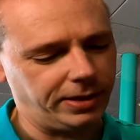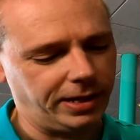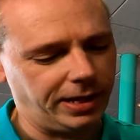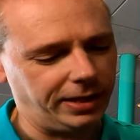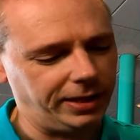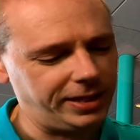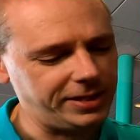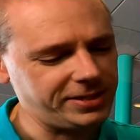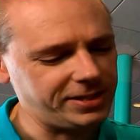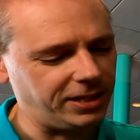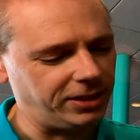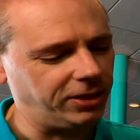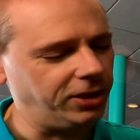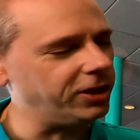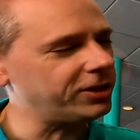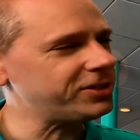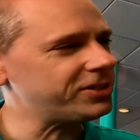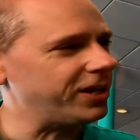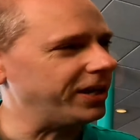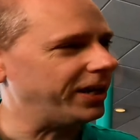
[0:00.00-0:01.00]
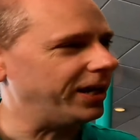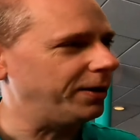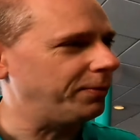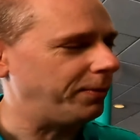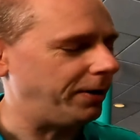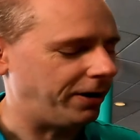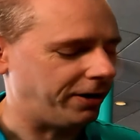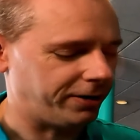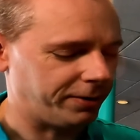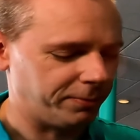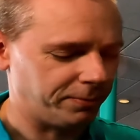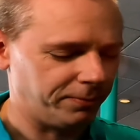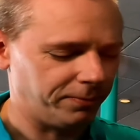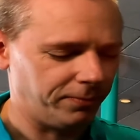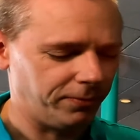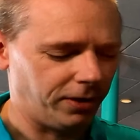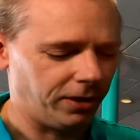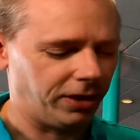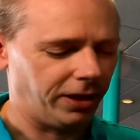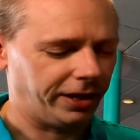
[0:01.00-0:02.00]
At least it looks like an American,
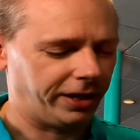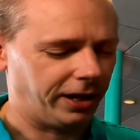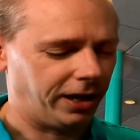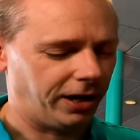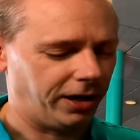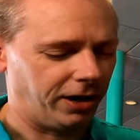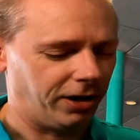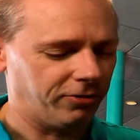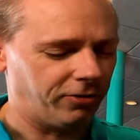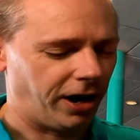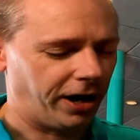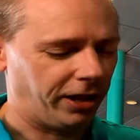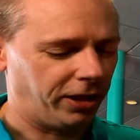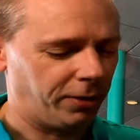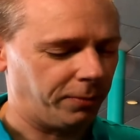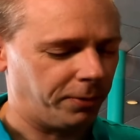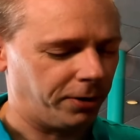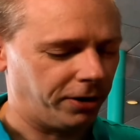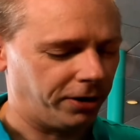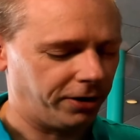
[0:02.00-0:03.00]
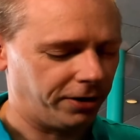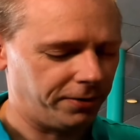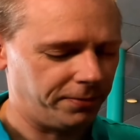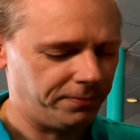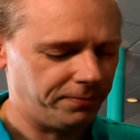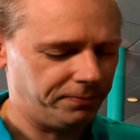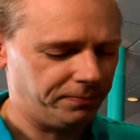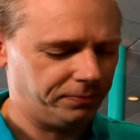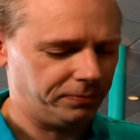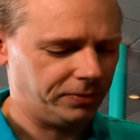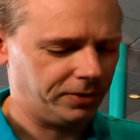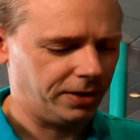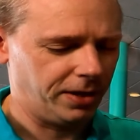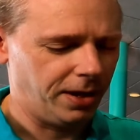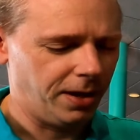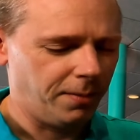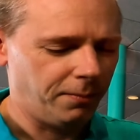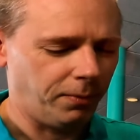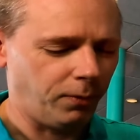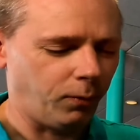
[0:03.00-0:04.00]
or like a, a regular burger.
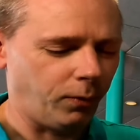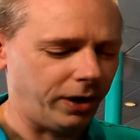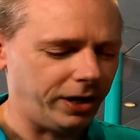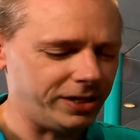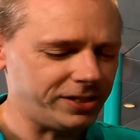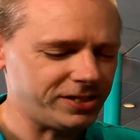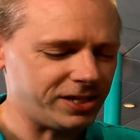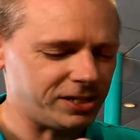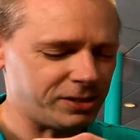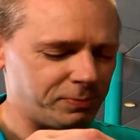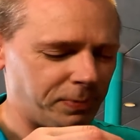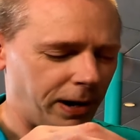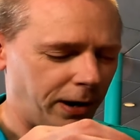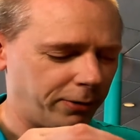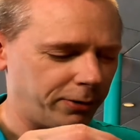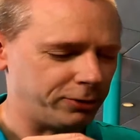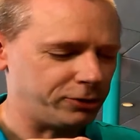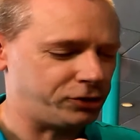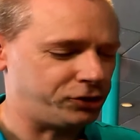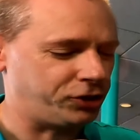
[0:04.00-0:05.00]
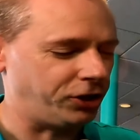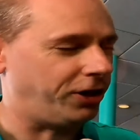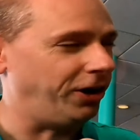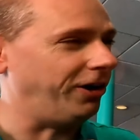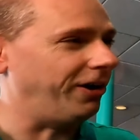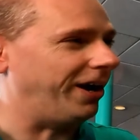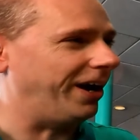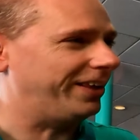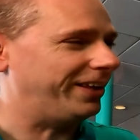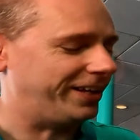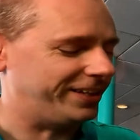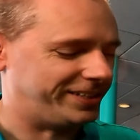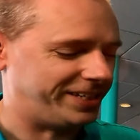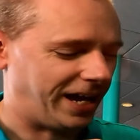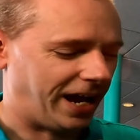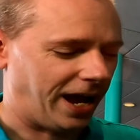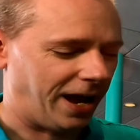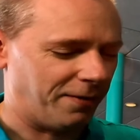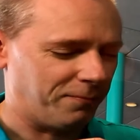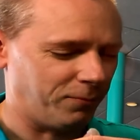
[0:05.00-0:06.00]
But what is this powdered sugar on the
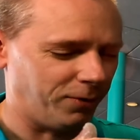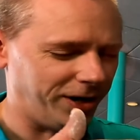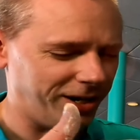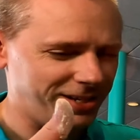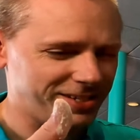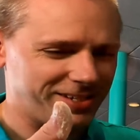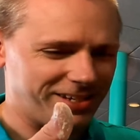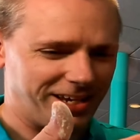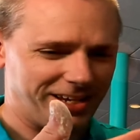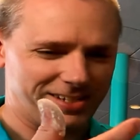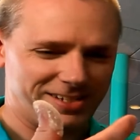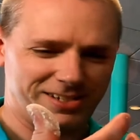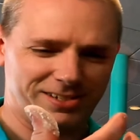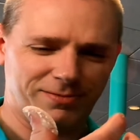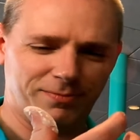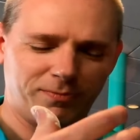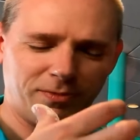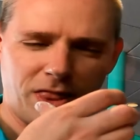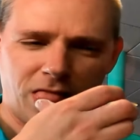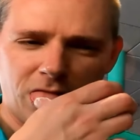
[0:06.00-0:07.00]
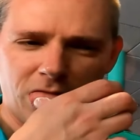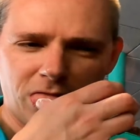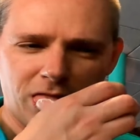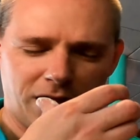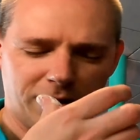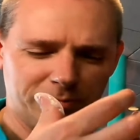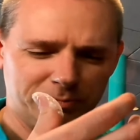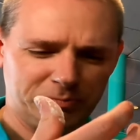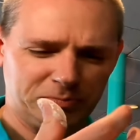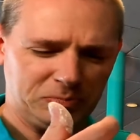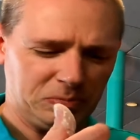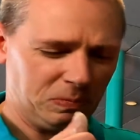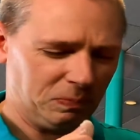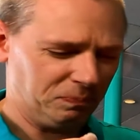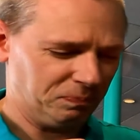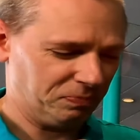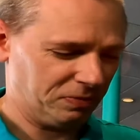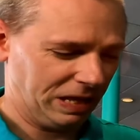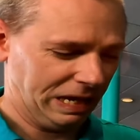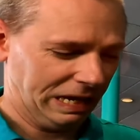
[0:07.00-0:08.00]
top? What is this? Moon dust.
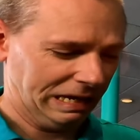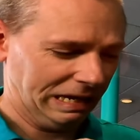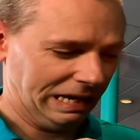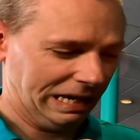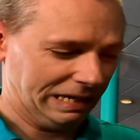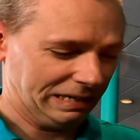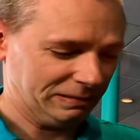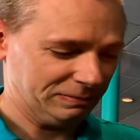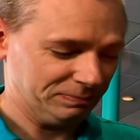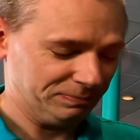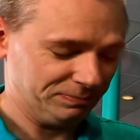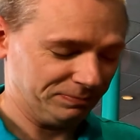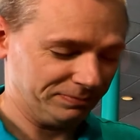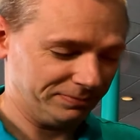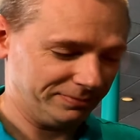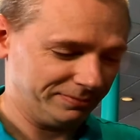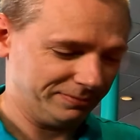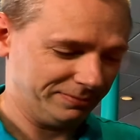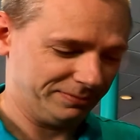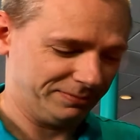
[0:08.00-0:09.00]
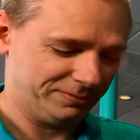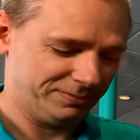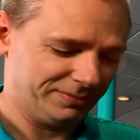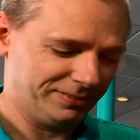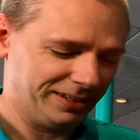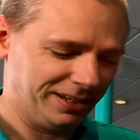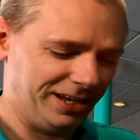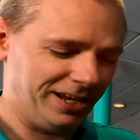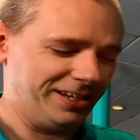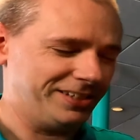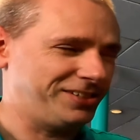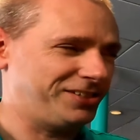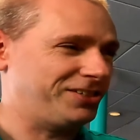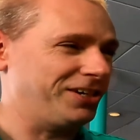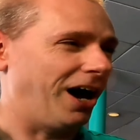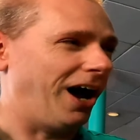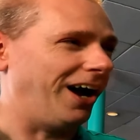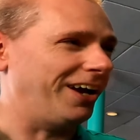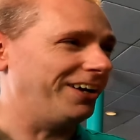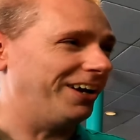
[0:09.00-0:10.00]
Ugh. It's
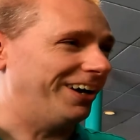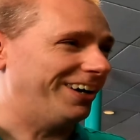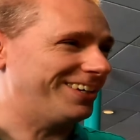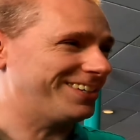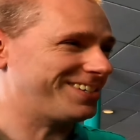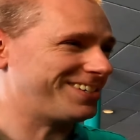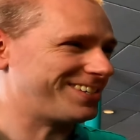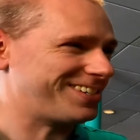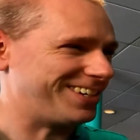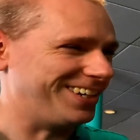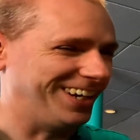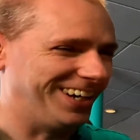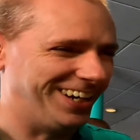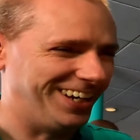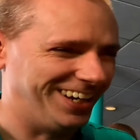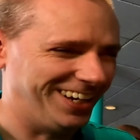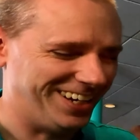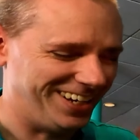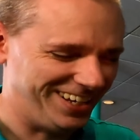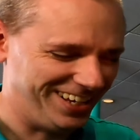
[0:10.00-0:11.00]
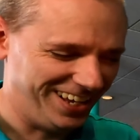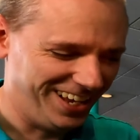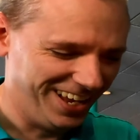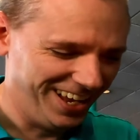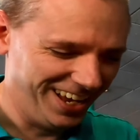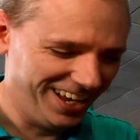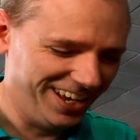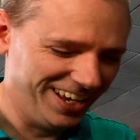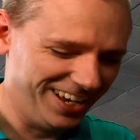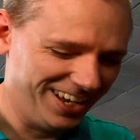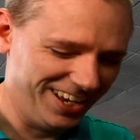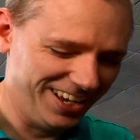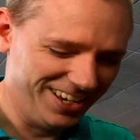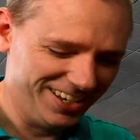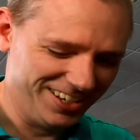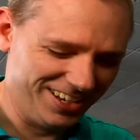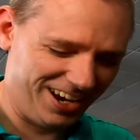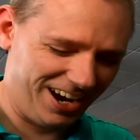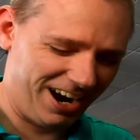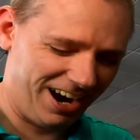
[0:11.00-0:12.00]
sawdust.
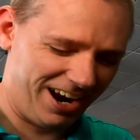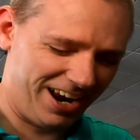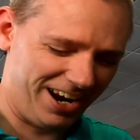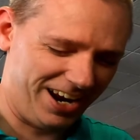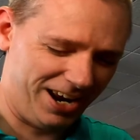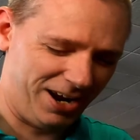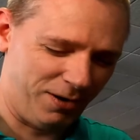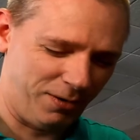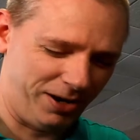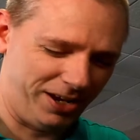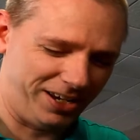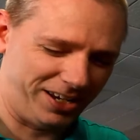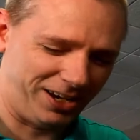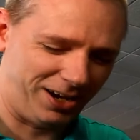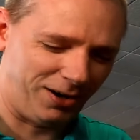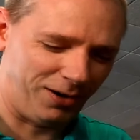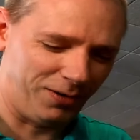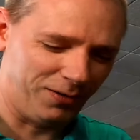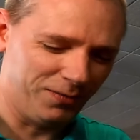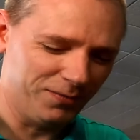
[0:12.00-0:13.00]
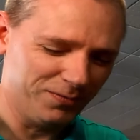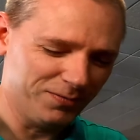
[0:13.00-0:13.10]
Alright, here we go.